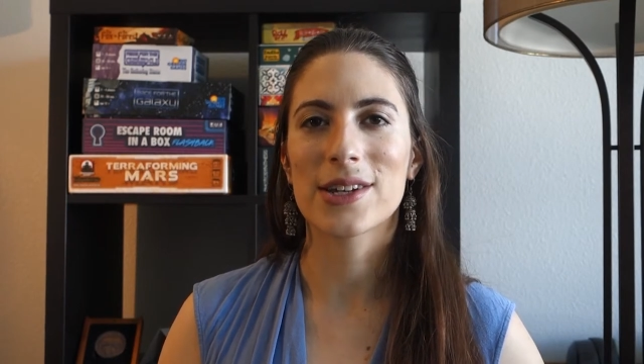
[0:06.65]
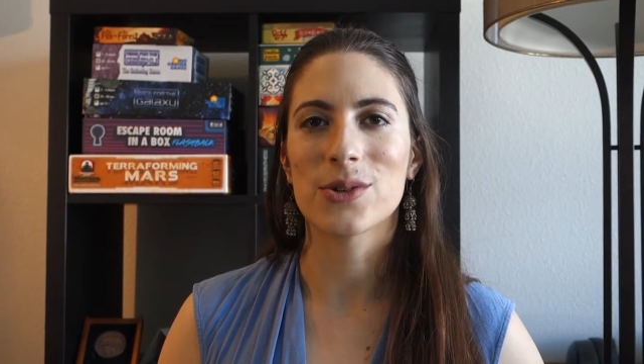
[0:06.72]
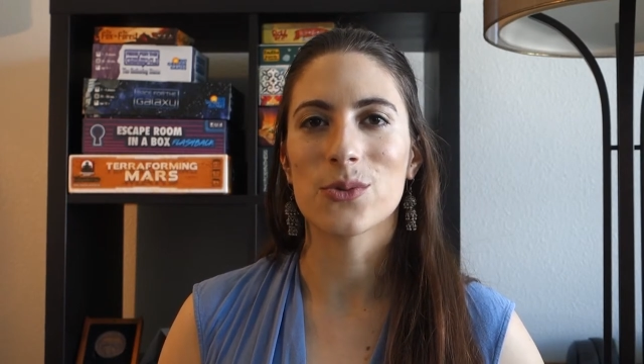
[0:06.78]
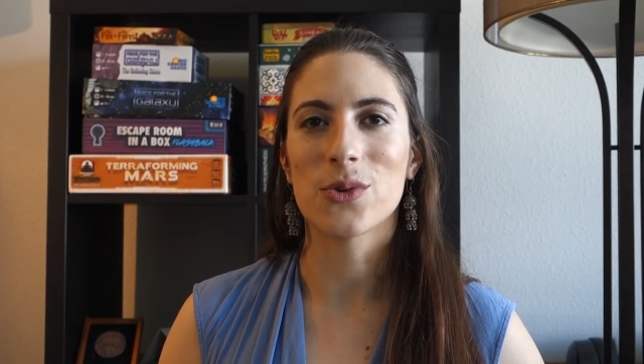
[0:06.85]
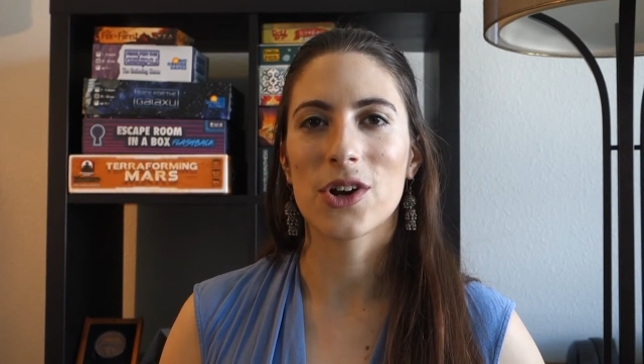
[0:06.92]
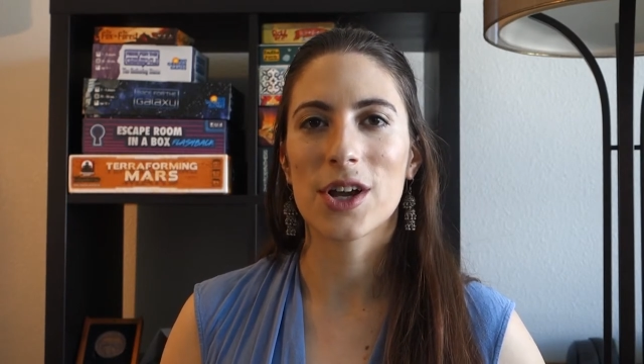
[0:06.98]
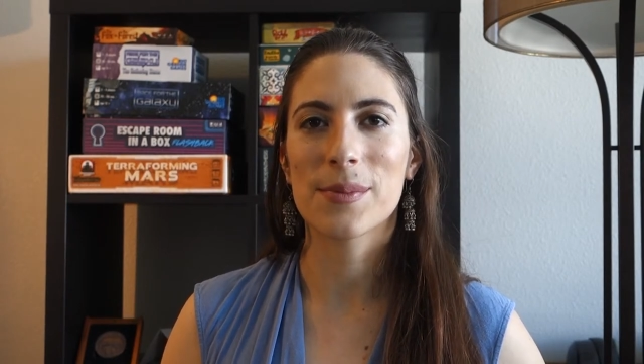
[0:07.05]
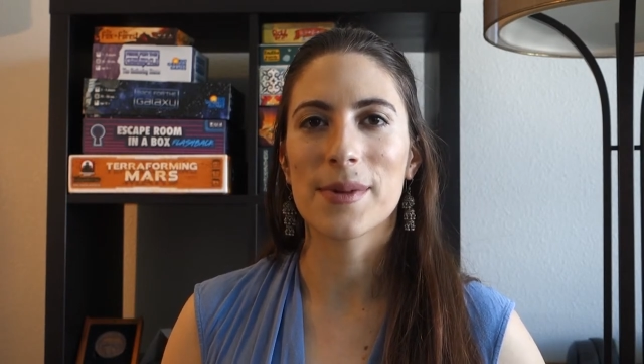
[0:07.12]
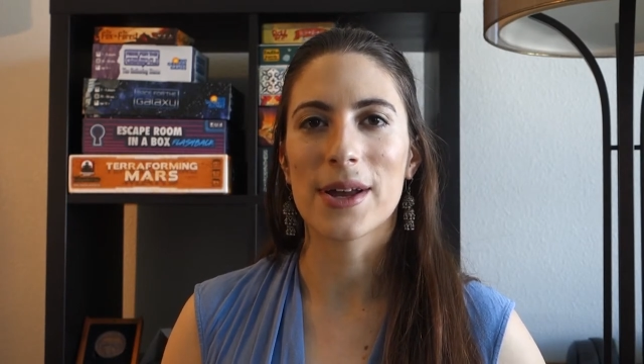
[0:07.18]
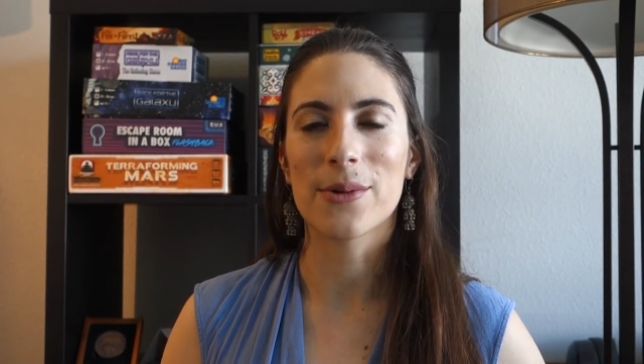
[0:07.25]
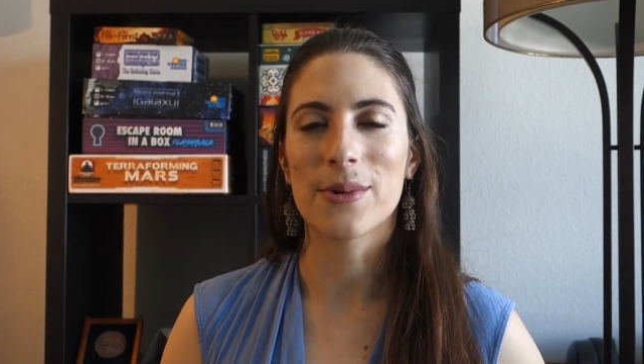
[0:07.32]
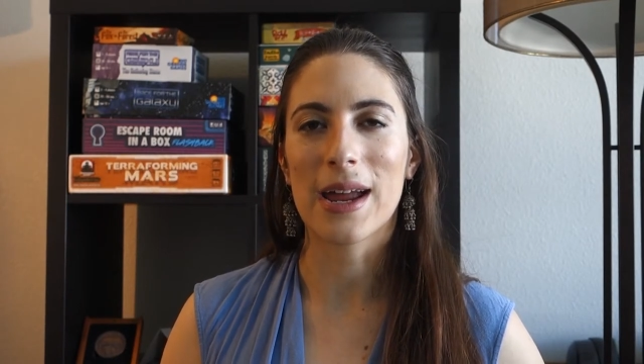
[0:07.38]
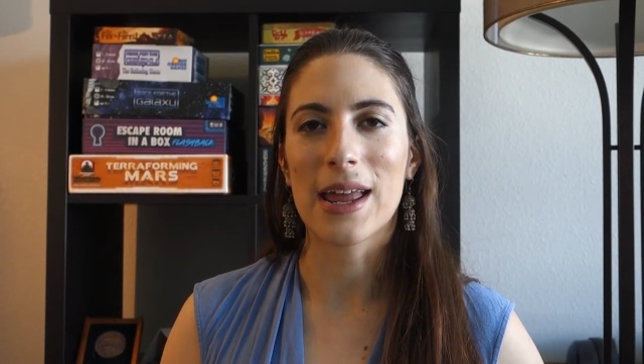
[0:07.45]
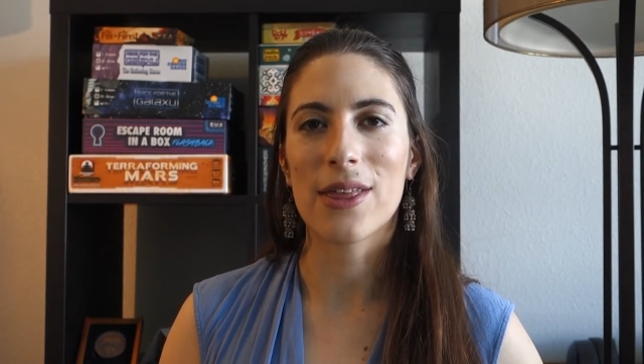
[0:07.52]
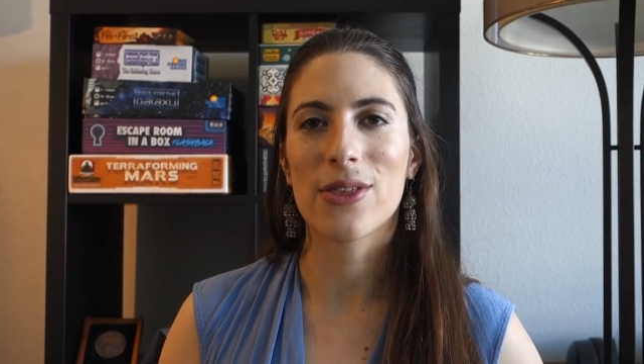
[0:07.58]
to work my
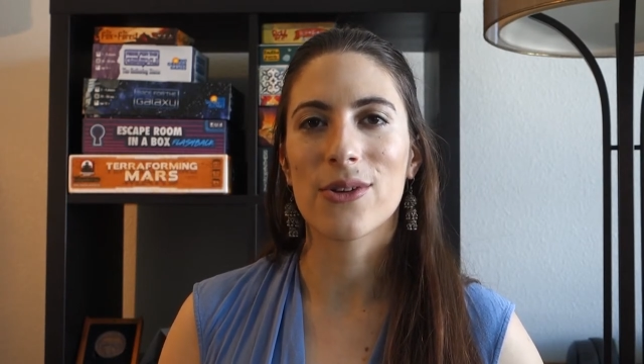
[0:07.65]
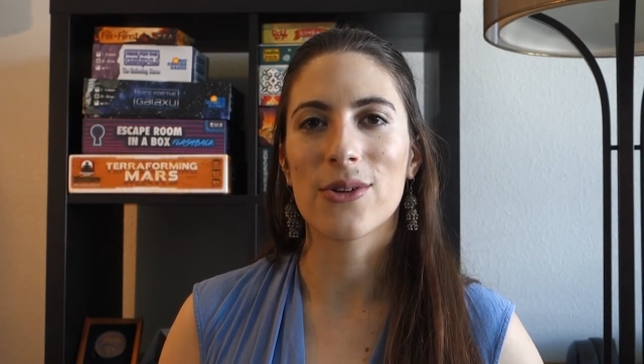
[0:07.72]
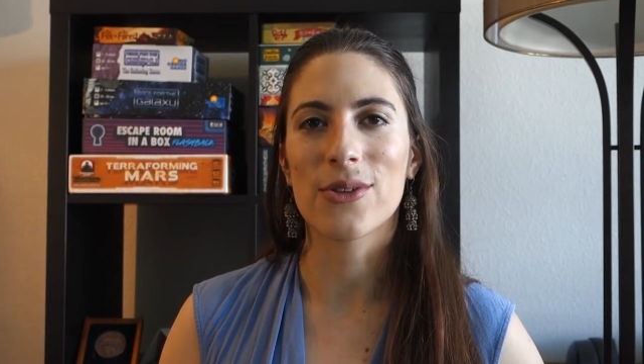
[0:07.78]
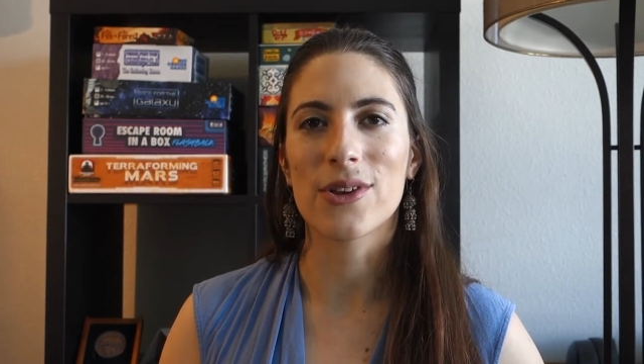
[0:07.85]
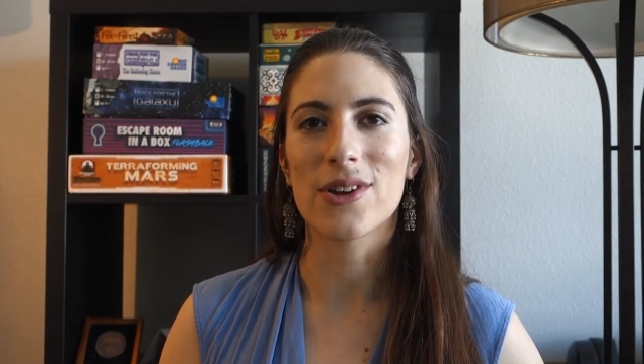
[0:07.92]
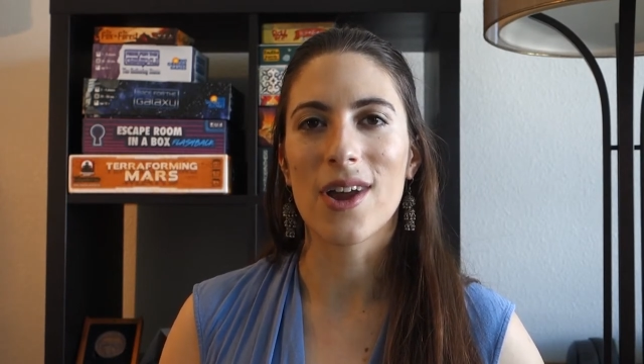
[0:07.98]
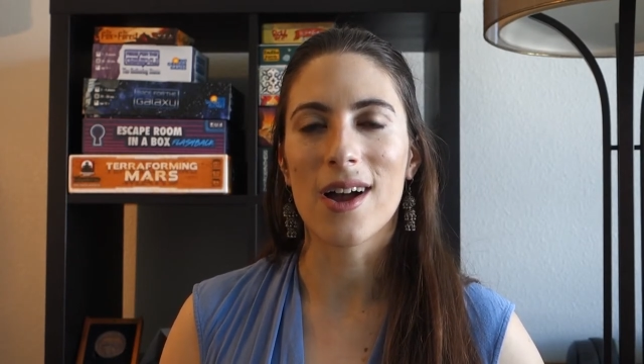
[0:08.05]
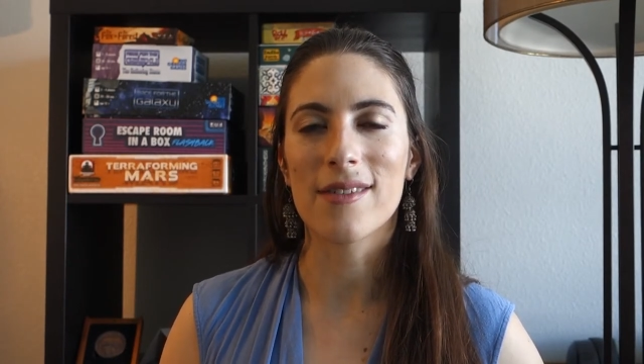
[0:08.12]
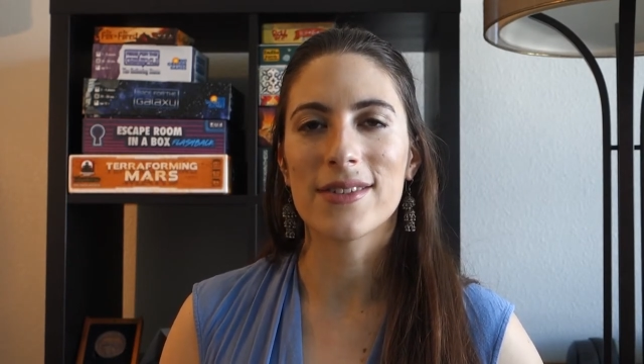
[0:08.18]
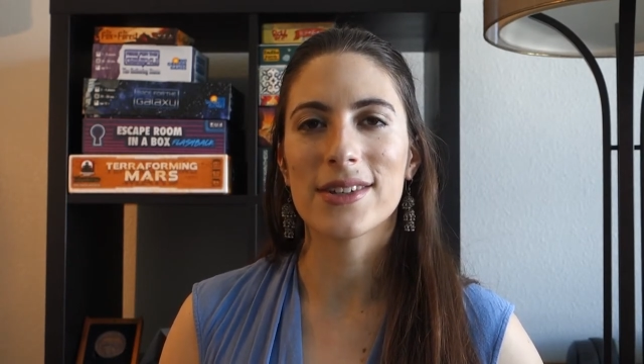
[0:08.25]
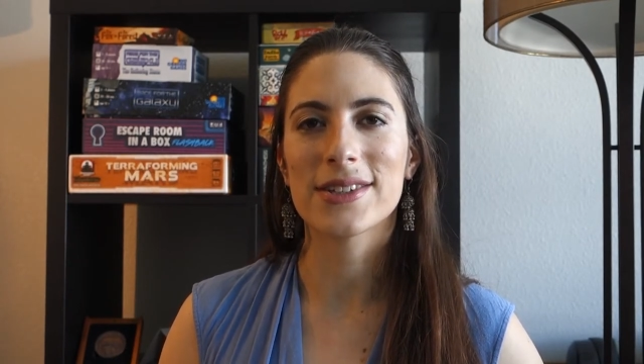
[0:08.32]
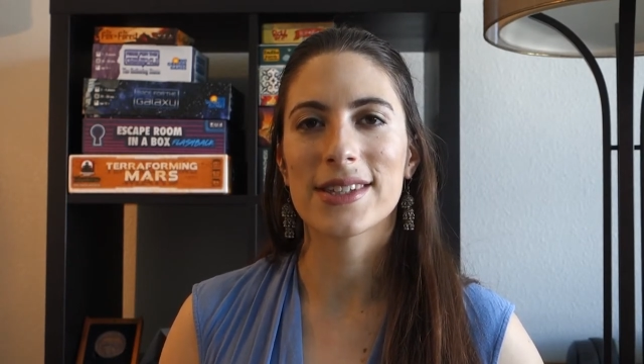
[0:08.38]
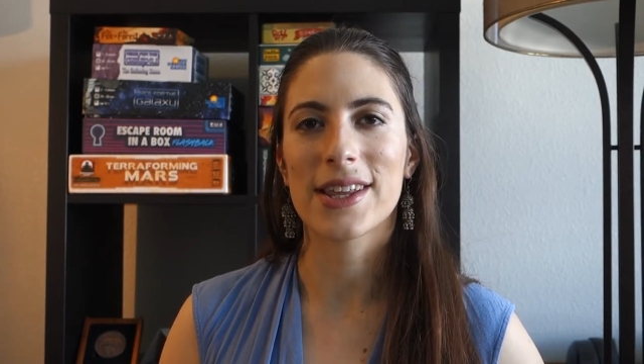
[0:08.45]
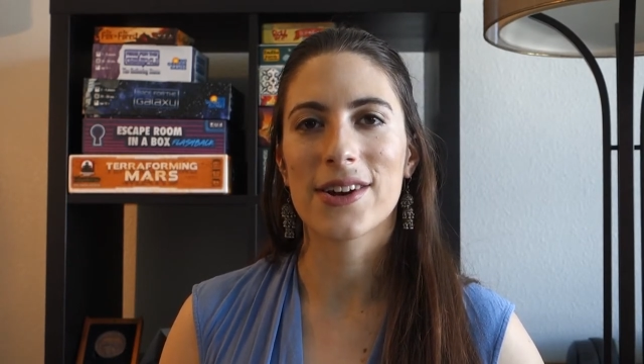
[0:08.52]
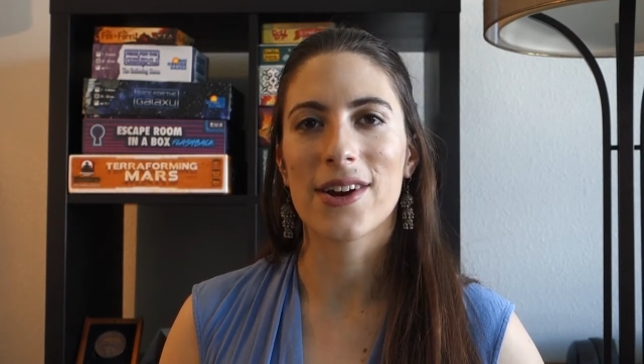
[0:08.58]
way through the
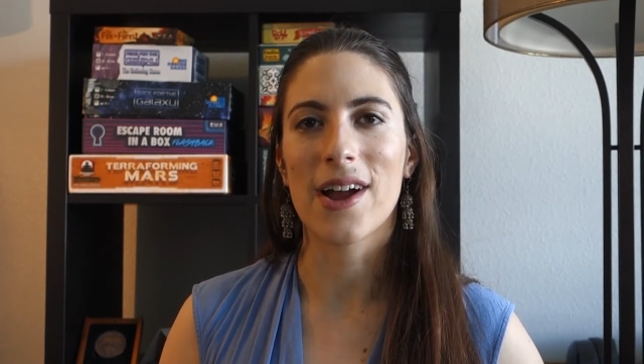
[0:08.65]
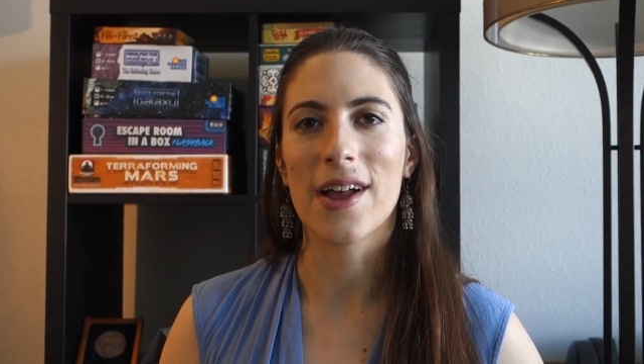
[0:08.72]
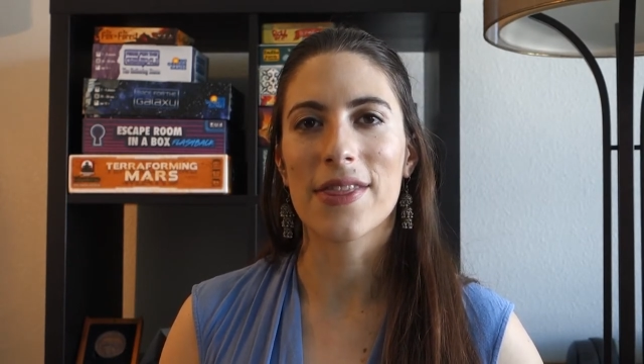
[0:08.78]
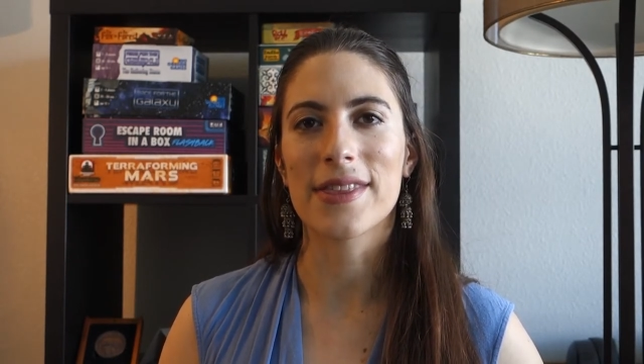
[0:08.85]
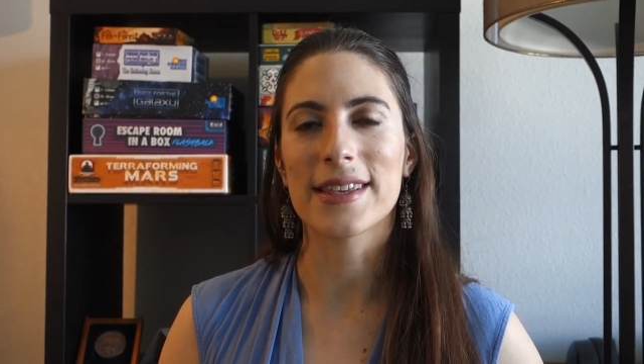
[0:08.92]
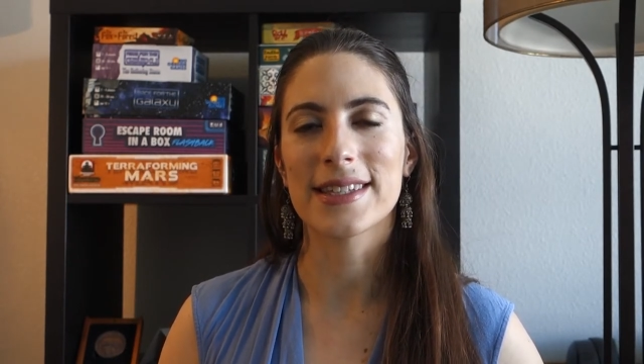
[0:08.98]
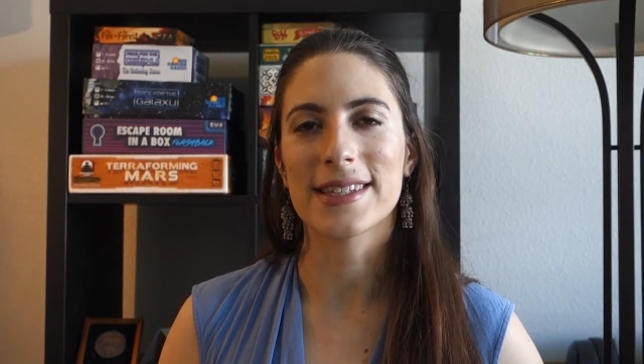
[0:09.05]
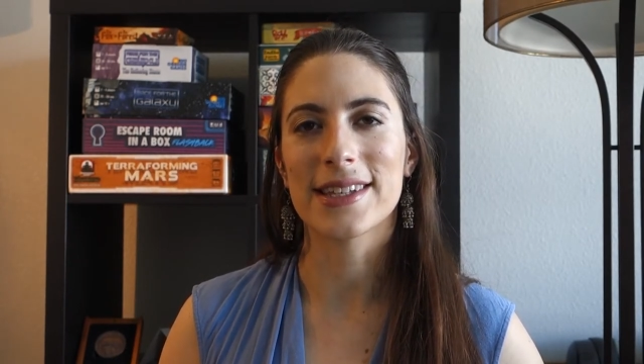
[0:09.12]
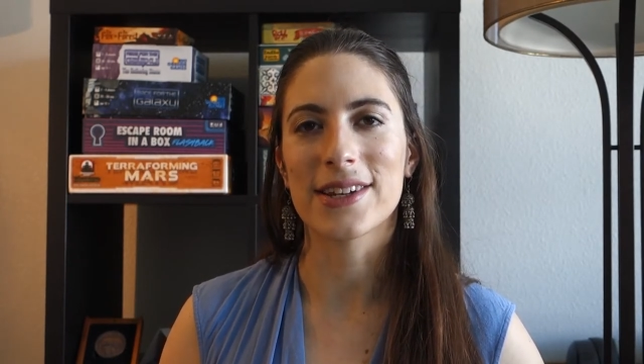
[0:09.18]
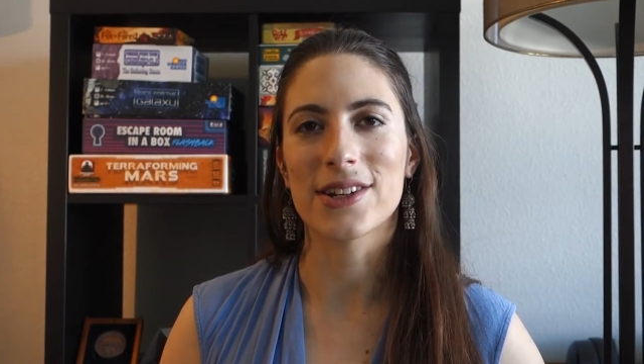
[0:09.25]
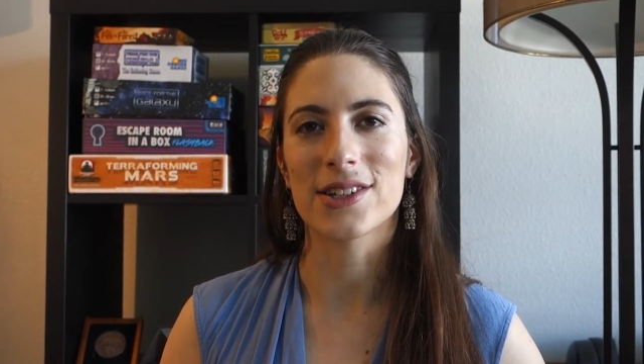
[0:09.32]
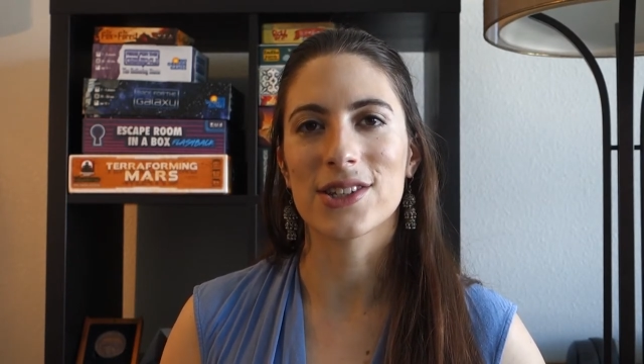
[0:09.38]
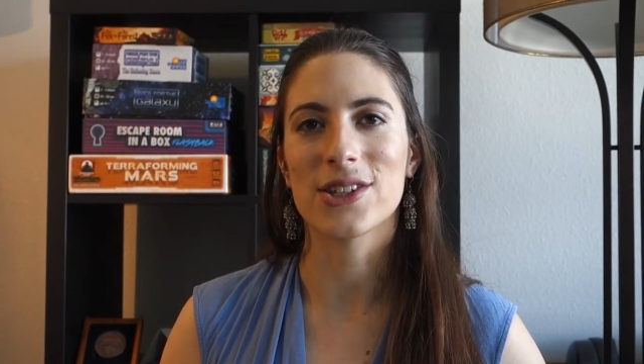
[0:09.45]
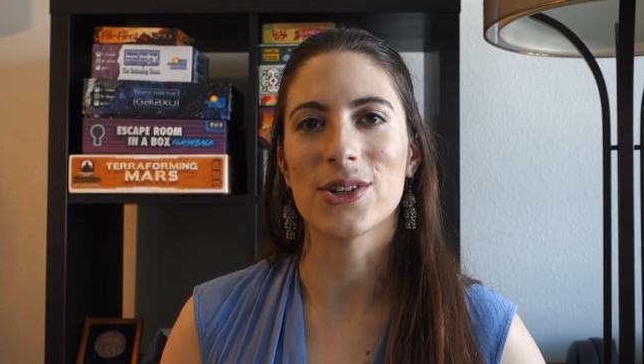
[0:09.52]
novels that are on this year's